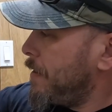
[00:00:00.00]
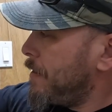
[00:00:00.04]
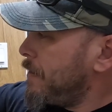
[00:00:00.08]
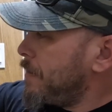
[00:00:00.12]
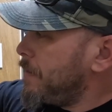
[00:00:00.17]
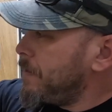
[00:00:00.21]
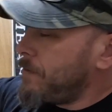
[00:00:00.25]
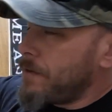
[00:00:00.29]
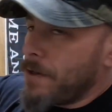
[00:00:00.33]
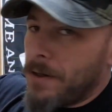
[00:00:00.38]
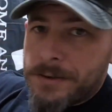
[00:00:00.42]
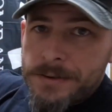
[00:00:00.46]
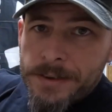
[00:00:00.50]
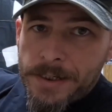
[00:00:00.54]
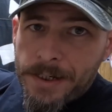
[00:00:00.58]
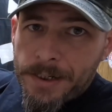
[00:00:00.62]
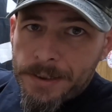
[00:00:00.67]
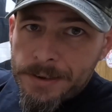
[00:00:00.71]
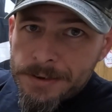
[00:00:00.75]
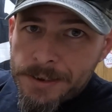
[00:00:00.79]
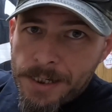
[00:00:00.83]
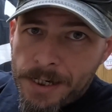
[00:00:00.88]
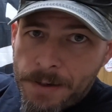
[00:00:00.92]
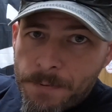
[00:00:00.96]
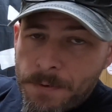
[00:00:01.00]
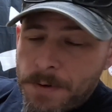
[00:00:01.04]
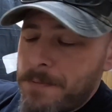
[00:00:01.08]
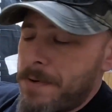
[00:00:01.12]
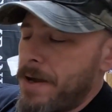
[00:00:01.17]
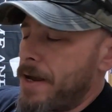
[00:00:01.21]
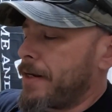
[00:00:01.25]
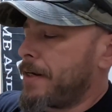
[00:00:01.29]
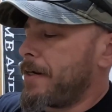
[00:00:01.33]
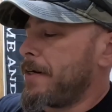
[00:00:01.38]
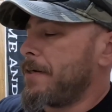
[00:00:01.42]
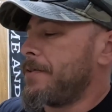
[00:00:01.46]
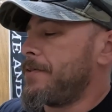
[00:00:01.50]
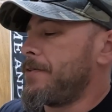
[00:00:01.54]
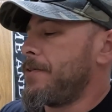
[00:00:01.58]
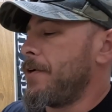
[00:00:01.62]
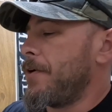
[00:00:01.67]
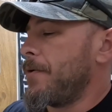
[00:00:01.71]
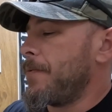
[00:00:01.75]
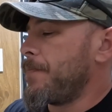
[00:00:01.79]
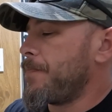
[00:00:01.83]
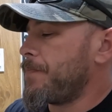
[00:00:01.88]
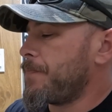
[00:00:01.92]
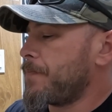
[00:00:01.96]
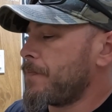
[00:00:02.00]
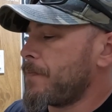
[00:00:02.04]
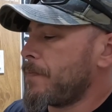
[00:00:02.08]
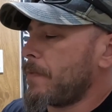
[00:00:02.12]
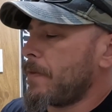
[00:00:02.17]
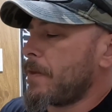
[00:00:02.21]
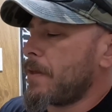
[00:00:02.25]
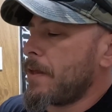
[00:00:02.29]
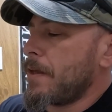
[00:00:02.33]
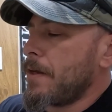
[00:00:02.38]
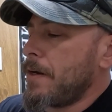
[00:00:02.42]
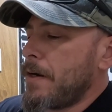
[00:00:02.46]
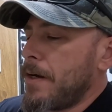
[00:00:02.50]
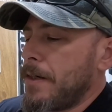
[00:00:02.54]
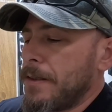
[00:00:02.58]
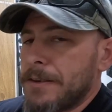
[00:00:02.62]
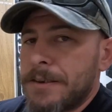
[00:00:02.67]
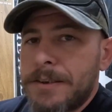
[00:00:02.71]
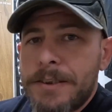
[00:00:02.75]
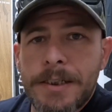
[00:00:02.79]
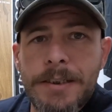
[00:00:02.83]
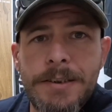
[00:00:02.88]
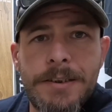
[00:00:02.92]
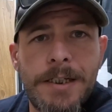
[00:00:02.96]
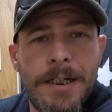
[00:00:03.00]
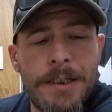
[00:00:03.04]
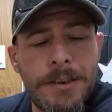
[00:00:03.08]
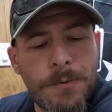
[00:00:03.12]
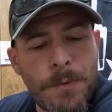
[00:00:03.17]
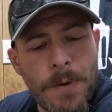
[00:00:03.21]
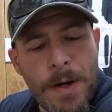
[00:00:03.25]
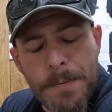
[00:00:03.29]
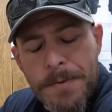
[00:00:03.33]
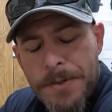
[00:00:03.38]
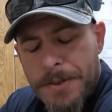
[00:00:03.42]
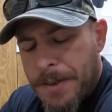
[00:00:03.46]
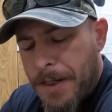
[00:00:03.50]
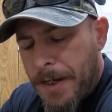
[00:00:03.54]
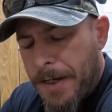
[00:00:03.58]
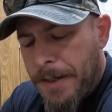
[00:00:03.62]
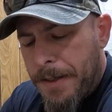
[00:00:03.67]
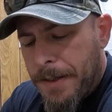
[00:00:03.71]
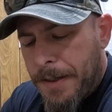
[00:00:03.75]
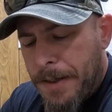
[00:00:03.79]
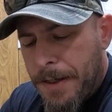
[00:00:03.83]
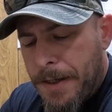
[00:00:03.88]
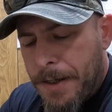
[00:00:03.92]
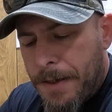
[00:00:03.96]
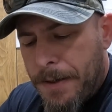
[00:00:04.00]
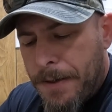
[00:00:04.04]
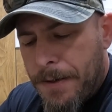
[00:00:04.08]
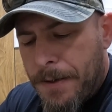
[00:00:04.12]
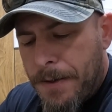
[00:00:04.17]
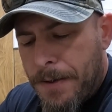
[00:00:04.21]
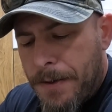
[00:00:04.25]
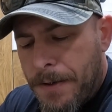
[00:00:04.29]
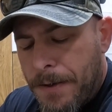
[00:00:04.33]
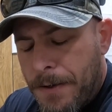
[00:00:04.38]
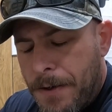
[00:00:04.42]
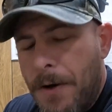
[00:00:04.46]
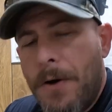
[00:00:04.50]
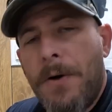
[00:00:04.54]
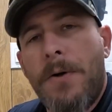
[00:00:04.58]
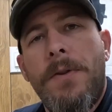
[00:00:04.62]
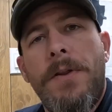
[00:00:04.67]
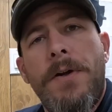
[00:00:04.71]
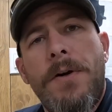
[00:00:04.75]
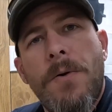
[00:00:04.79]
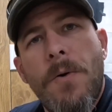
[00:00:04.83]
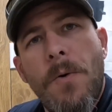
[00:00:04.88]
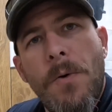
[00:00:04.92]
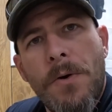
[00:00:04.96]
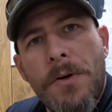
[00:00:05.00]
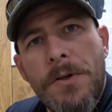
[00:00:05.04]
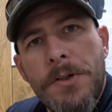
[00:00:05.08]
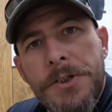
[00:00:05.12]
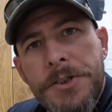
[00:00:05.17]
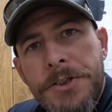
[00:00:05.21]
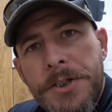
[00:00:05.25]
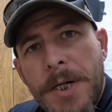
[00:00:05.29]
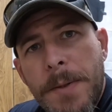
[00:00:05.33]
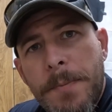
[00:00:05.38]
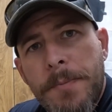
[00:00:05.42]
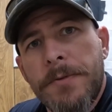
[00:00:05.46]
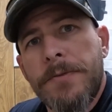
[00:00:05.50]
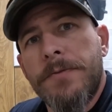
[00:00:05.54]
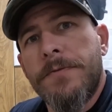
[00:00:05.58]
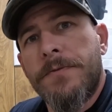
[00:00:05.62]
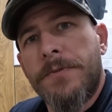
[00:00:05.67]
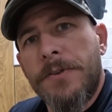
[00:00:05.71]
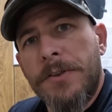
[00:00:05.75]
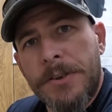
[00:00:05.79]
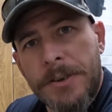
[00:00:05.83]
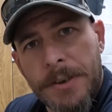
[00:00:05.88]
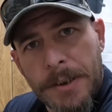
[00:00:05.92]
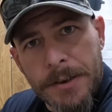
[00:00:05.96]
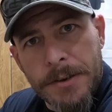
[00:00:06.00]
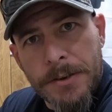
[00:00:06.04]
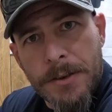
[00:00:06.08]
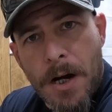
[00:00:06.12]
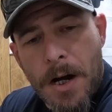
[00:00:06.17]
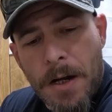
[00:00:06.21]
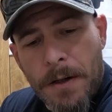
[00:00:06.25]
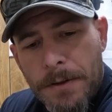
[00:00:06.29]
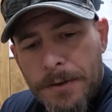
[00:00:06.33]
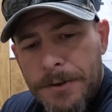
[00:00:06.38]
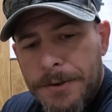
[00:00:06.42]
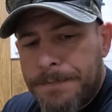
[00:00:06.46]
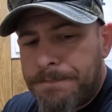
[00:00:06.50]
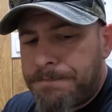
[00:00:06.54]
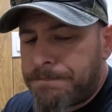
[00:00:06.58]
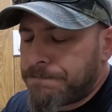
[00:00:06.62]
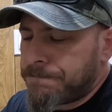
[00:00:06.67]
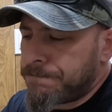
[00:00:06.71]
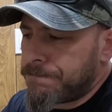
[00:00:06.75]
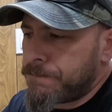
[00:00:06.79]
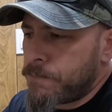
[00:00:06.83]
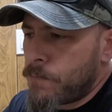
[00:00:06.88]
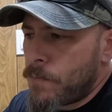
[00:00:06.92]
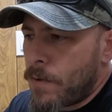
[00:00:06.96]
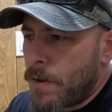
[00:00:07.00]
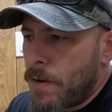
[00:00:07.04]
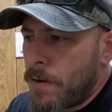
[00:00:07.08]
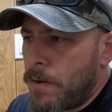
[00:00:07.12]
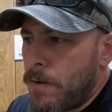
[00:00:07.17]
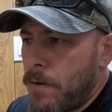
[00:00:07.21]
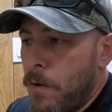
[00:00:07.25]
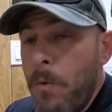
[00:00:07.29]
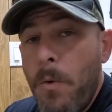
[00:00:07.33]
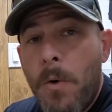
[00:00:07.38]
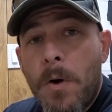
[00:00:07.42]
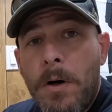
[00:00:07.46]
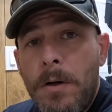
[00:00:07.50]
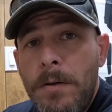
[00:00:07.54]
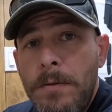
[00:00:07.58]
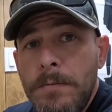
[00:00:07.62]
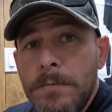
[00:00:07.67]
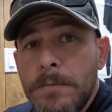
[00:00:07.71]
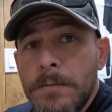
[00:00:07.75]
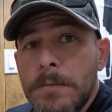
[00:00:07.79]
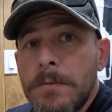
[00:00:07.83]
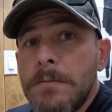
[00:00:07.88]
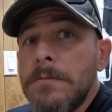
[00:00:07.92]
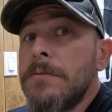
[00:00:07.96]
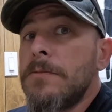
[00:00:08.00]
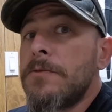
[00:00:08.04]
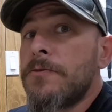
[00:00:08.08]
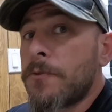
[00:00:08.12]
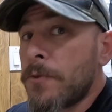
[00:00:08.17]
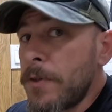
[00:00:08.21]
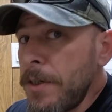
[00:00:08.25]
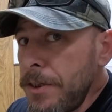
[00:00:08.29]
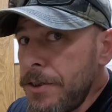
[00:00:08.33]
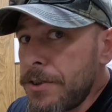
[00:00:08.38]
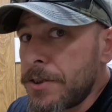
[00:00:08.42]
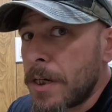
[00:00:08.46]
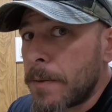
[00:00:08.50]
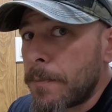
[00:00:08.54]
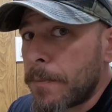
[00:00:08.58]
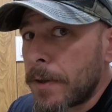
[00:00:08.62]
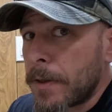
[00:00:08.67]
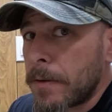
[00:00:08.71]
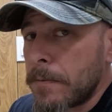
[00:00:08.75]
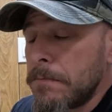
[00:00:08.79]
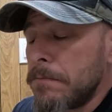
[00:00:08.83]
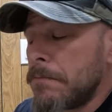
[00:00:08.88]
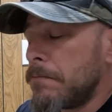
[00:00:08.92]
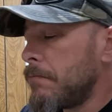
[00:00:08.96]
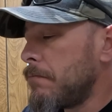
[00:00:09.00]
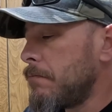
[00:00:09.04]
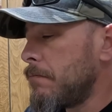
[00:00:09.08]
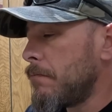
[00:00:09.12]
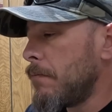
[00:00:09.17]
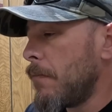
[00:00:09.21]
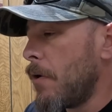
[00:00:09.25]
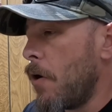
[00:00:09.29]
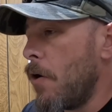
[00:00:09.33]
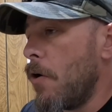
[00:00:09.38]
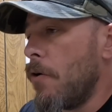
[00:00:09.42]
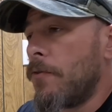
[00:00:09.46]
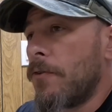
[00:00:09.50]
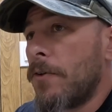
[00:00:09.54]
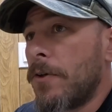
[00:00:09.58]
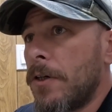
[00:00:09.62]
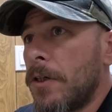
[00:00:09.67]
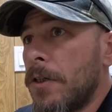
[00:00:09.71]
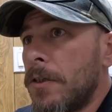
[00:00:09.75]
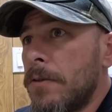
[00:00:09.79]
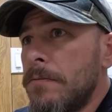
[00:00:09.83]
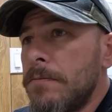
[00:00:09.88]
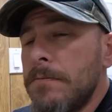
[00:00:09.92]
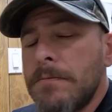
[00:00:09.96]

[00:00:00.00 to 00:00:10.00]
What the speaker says: you notice I got a second one back here too. On 6 cents website, all their orders ship for $6. Or free shipping over